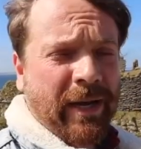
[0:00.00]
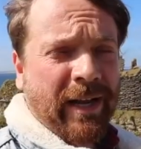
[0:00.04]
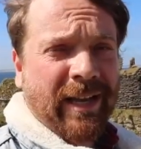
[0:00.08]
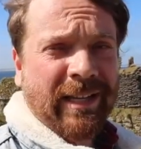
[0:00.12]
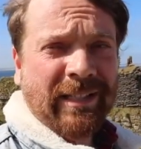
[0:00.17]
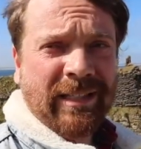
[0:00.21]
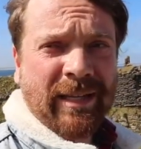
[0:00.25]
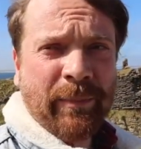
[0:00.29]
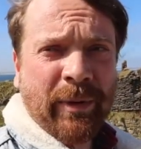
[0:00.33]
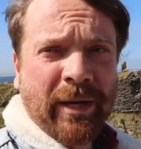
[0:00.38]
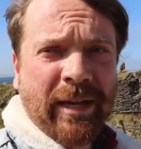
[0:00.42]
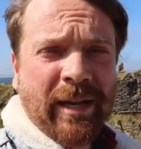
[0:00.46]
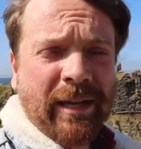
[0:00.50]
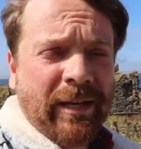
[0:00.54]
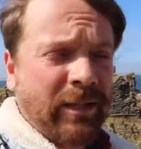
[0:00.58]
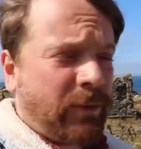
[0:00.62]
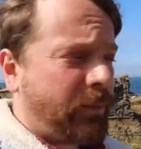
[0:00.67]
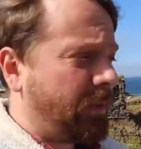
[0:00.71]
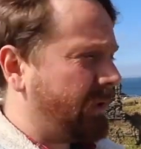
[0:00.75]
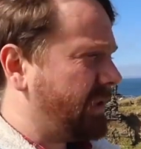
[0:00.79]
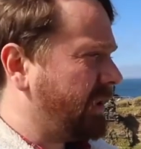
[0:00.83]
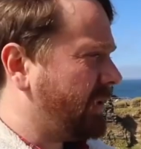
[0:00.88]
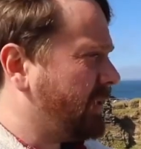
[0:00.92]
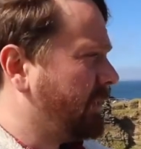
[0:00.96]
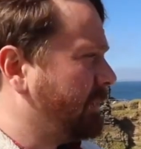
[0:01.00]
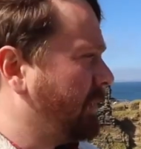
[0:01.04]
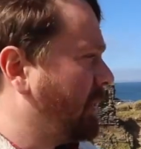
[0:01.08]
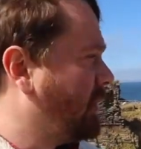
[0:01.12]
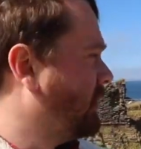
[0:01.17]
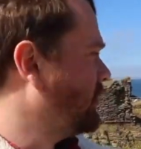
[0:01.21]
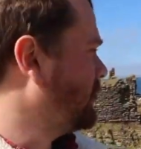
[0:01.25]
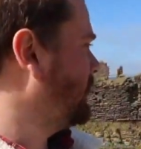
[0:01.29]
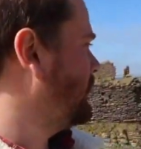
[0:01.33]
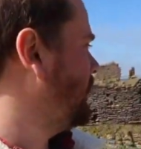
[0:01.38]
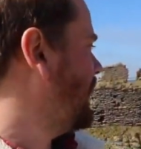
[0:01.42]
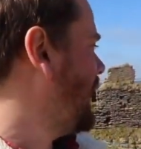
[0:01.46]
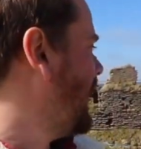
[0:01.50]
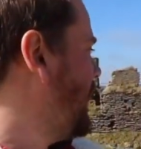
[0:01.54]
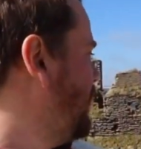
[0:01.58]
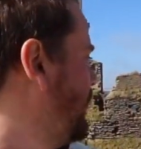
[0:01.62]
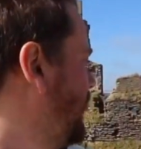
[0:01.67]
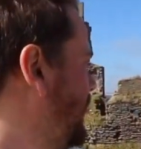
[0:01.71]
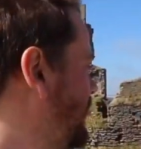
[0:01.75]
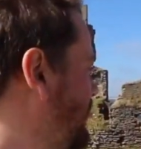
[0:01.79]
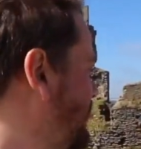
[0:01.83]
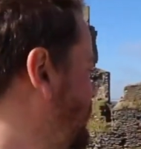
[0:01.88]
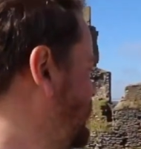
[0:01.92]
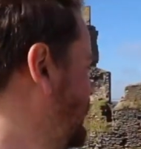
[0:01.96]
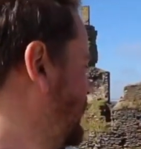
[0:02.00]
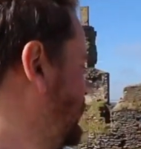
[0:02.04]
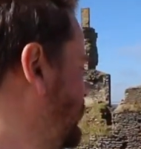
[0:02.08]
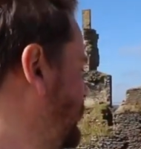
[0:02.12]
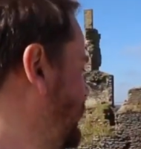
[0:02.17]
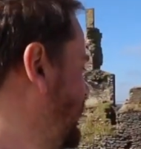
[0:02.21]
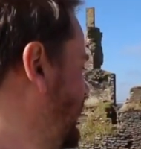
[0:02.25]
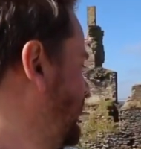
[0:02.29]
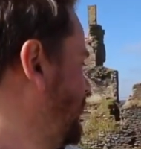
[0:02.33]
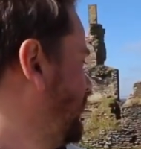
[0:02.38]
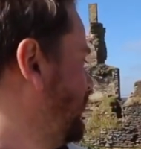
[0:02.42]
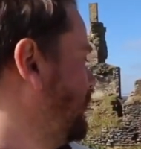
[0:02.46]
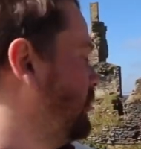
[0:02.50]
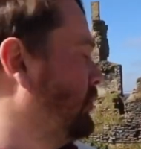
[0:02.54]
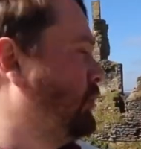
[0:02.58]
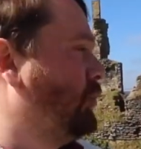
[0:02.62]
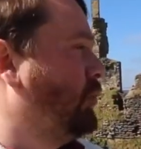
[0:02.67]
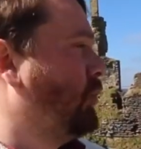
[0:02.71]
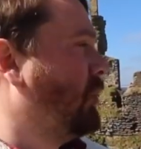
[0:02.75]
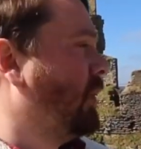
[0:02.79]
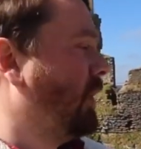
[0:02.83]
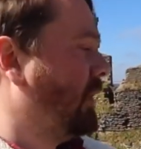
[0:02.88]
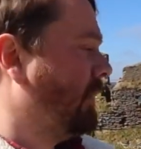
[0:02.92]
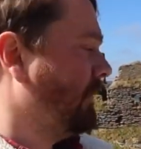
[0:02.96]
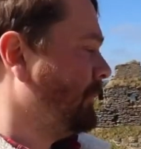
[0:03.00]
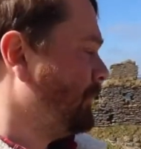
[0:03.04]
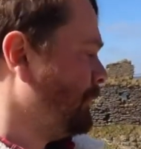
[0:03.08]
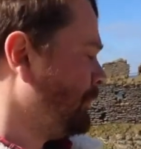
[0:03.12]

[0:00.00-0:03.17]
it is in a precarious position because of how it is situated on the shore.